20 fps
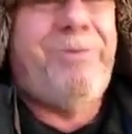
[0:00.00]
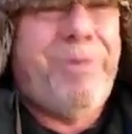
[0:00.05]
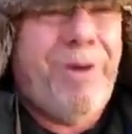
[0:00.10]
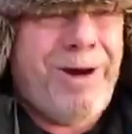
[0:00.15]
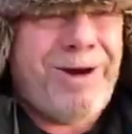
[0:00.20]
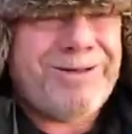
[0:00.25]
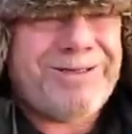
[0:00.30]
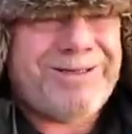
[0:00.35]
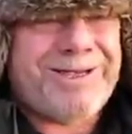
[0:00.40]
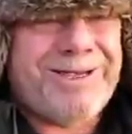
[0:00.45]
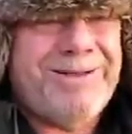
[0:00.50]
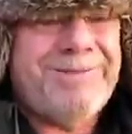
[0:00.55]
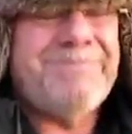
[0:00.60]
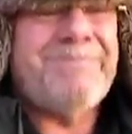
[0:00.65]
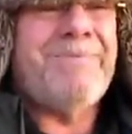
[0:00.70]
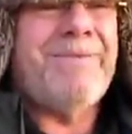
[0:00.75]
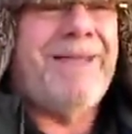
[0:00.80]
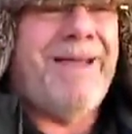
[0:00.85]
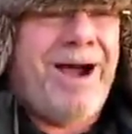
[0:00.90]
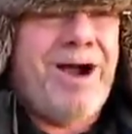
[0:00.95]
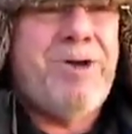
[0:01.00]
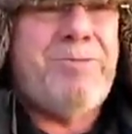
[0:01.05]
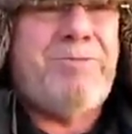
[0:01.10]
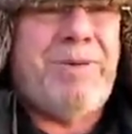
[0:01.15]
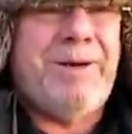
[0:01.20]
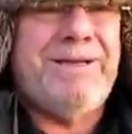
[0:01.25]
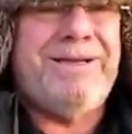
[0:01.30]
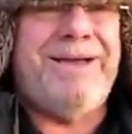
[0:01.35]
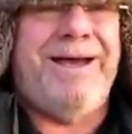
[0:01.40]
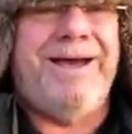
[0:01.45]
What?
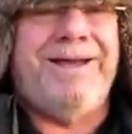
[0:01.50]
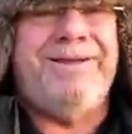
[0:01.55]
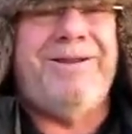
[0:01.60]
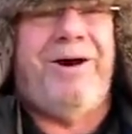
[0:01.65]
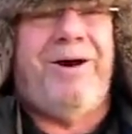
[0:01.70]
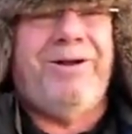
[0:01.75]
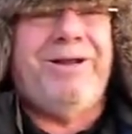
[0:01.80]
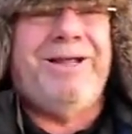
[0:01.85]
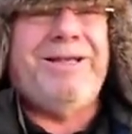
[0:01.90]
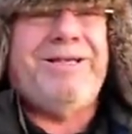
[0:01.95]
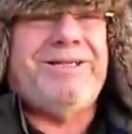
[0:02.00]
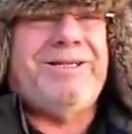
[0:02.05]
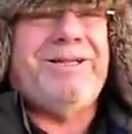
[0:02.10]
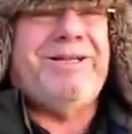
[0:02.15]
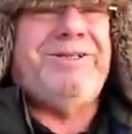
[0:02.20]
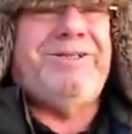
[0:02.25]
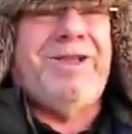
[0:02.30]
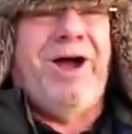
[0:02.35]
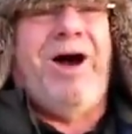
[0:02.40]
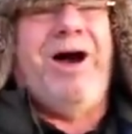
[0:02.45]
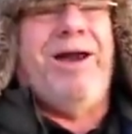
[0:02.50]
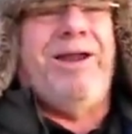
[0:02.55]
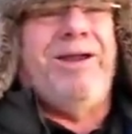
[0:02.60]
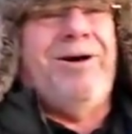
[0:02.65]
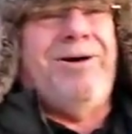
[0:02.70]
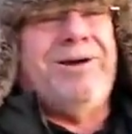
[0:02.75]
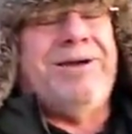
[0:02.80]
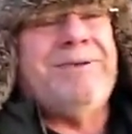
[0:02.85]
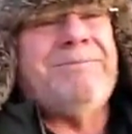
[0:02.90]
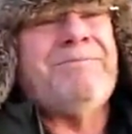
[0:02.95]
Open and honest
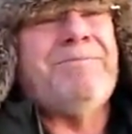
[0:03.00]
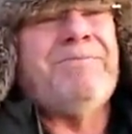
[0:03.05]
dialogue?